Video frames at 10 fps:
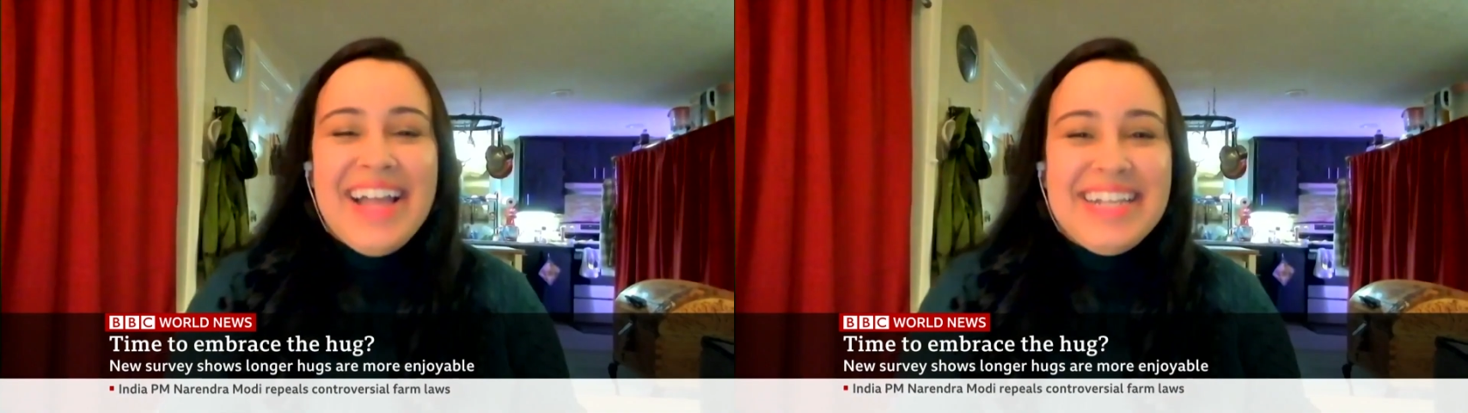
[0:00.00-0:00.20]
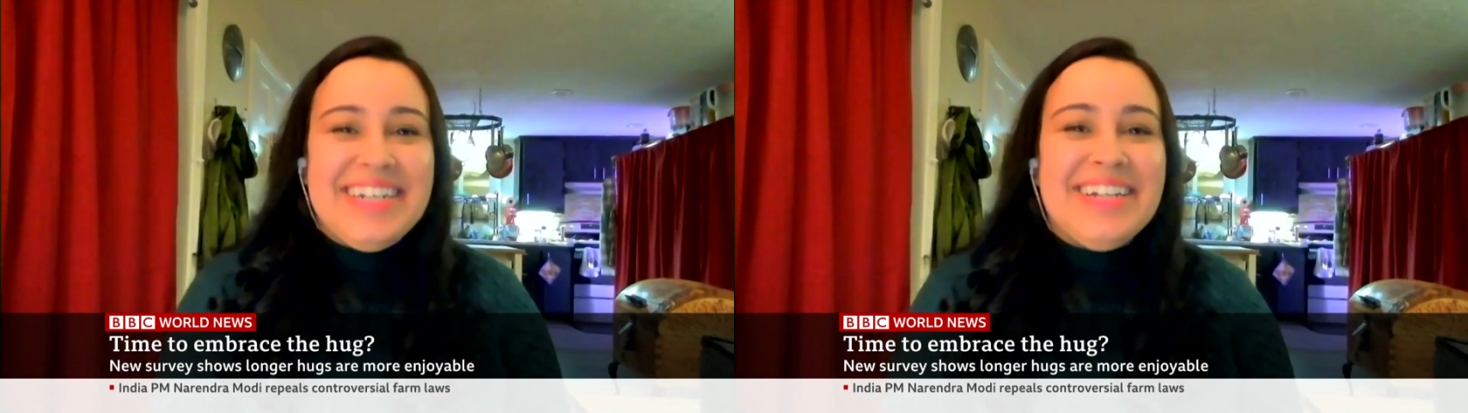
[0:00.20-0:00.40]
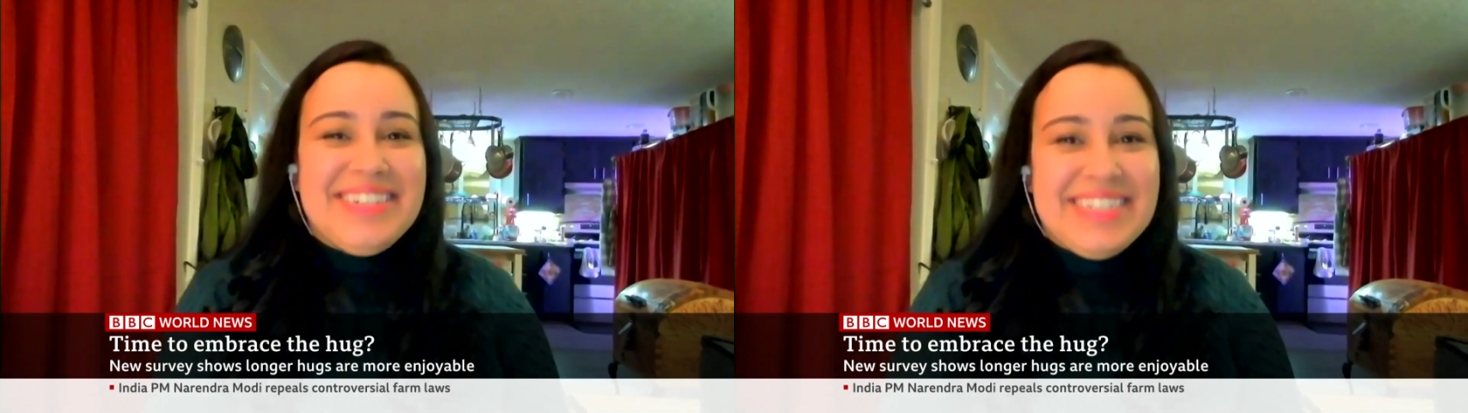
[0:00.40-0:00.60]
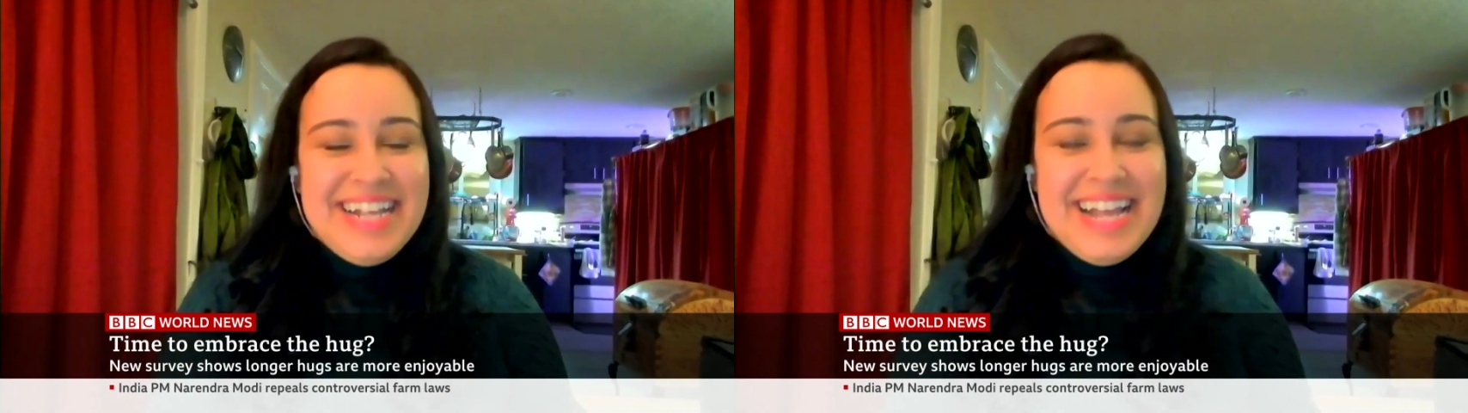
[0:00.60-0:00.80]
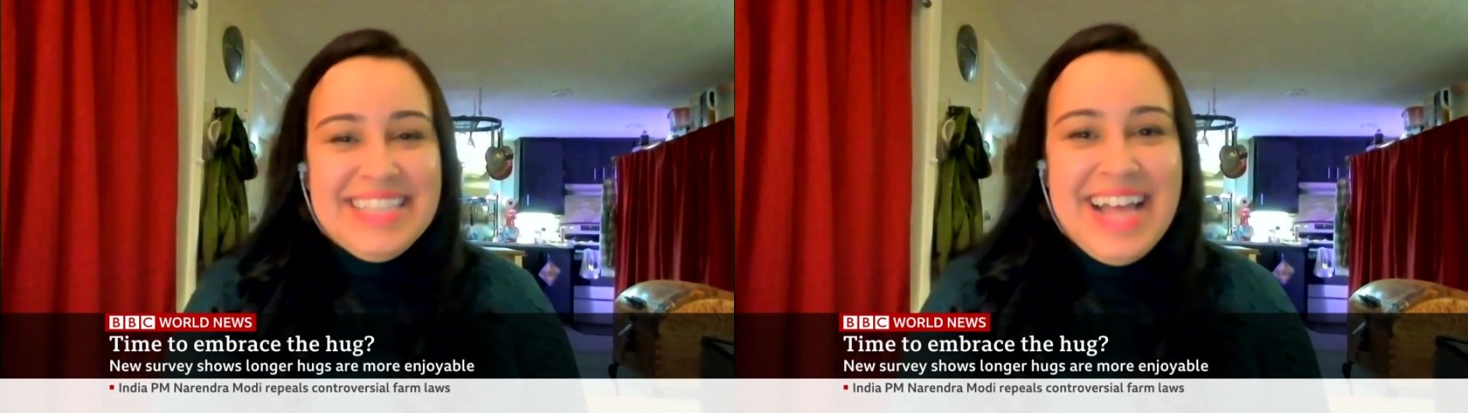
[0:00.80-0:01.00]
I can
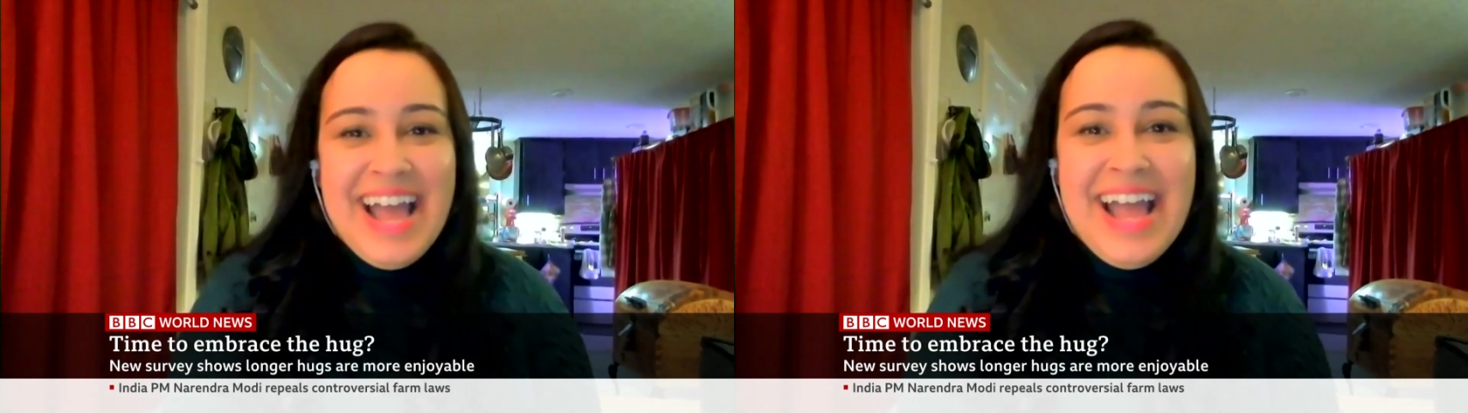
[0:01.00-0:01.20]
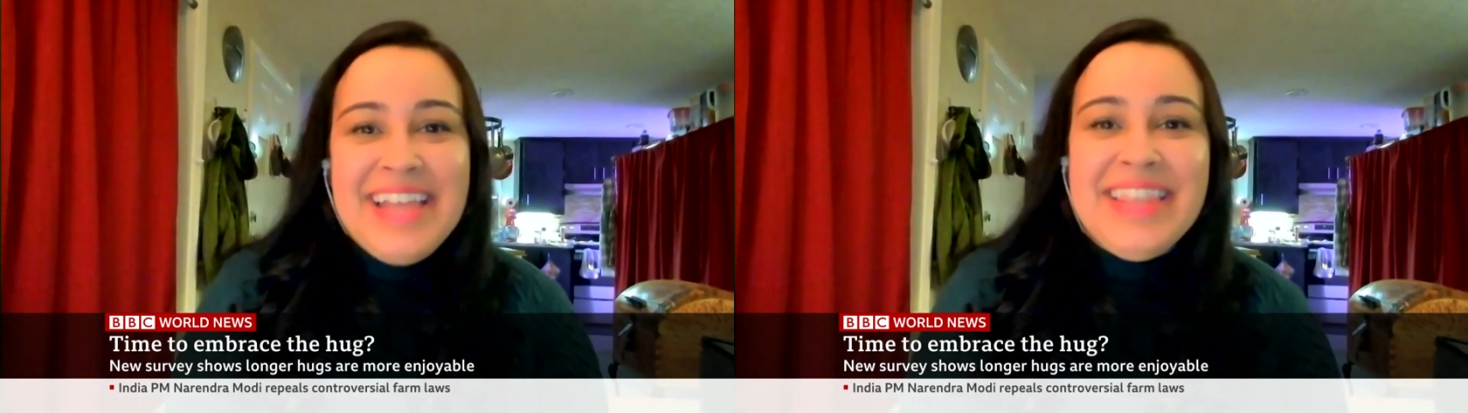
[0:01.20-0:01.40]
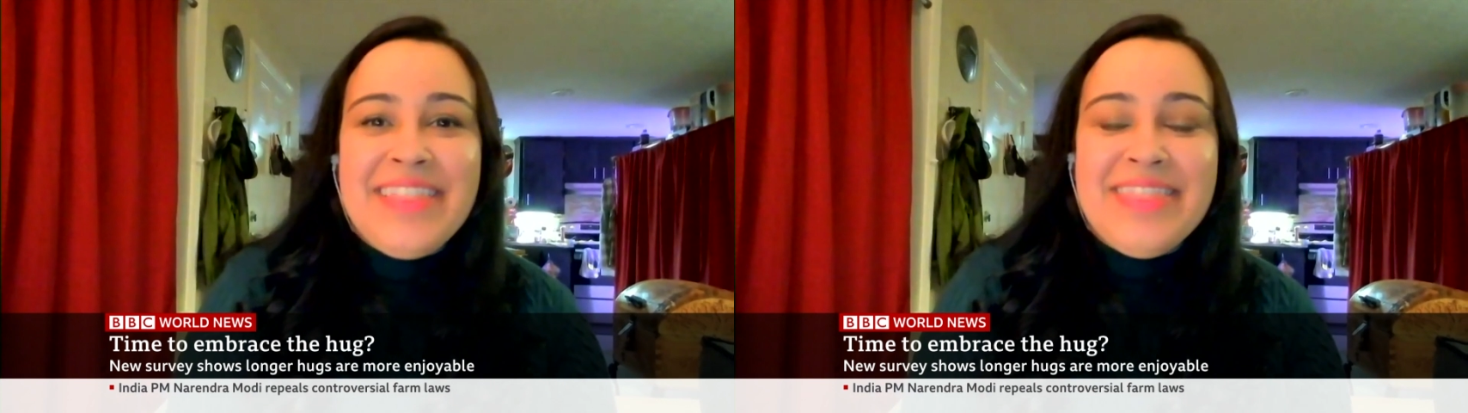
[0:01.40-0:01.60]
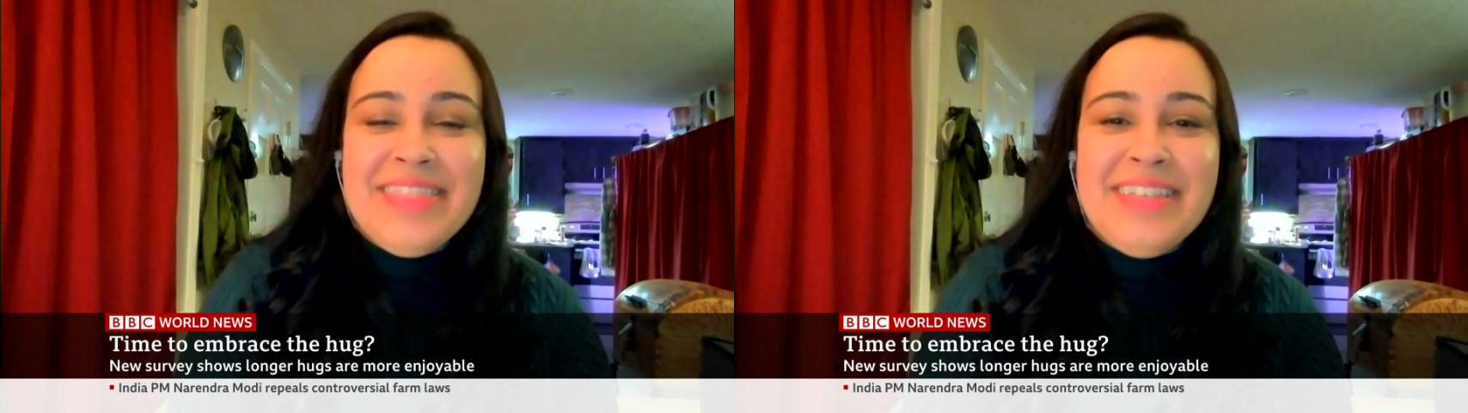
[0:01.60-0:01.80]
understand that. And the,